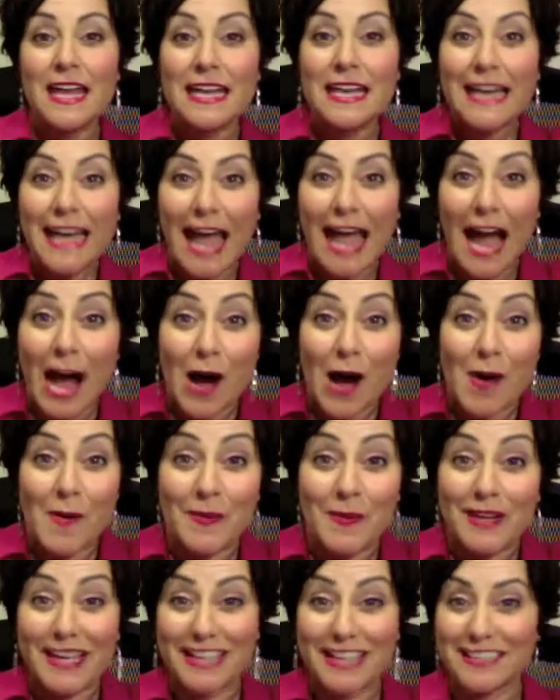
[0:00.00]
Now
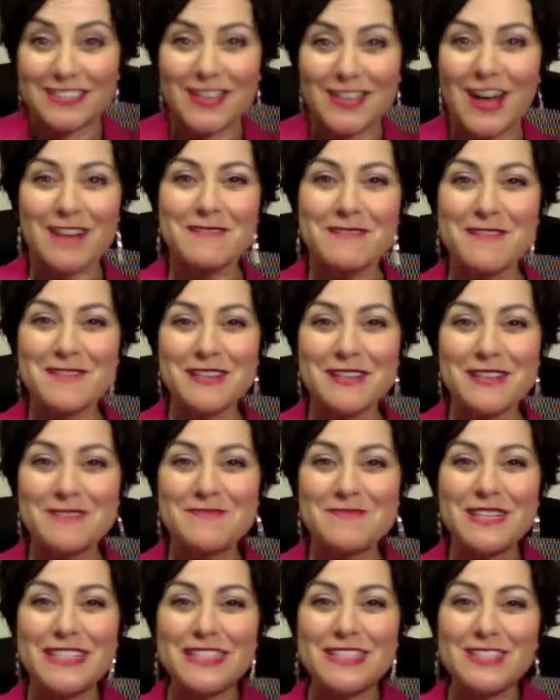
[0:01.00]
we get to talk about what it
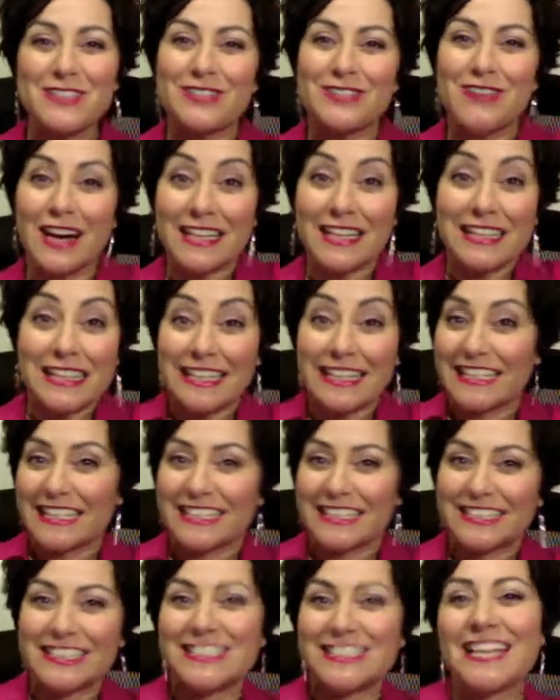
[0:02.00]
means to
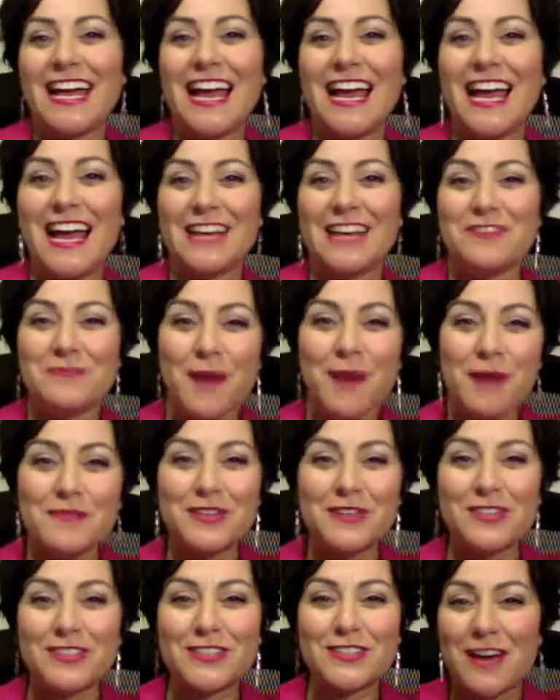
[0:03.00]
unleash. And you've probably
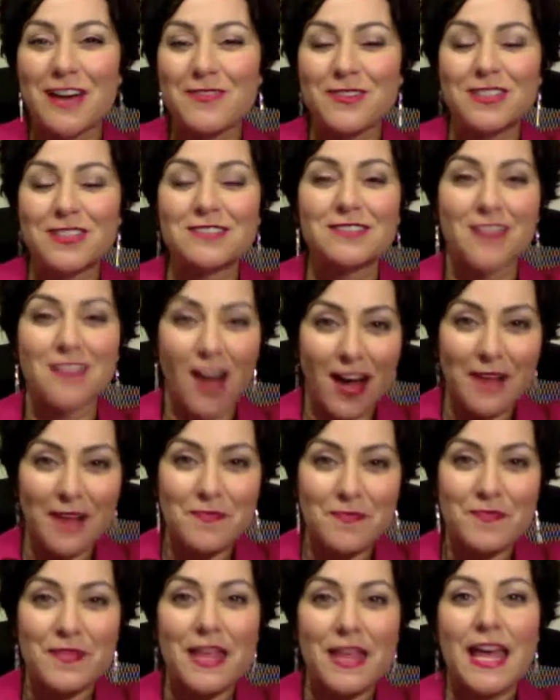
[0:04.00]
heard that word a lot.
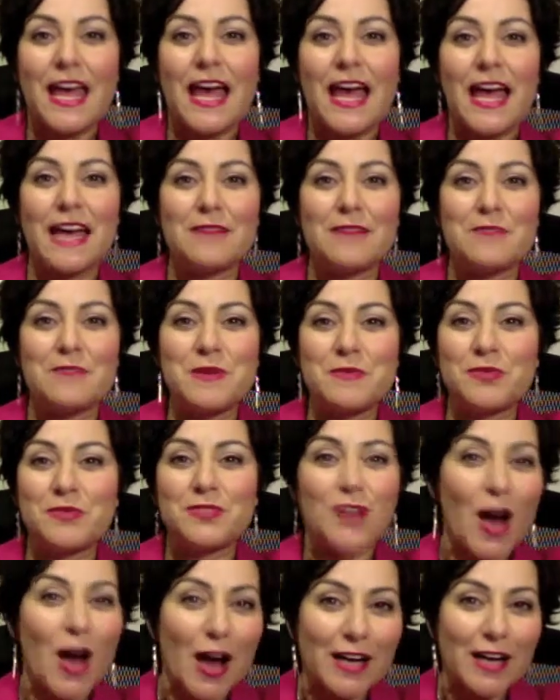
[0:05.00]
And people
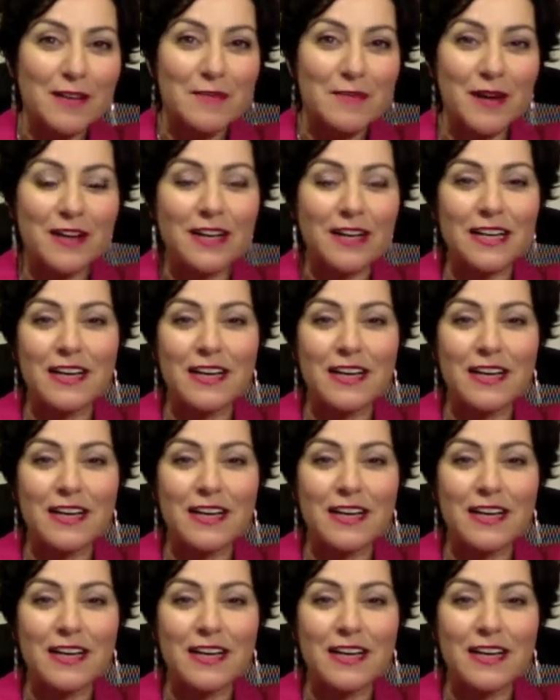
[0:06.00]
talk about it.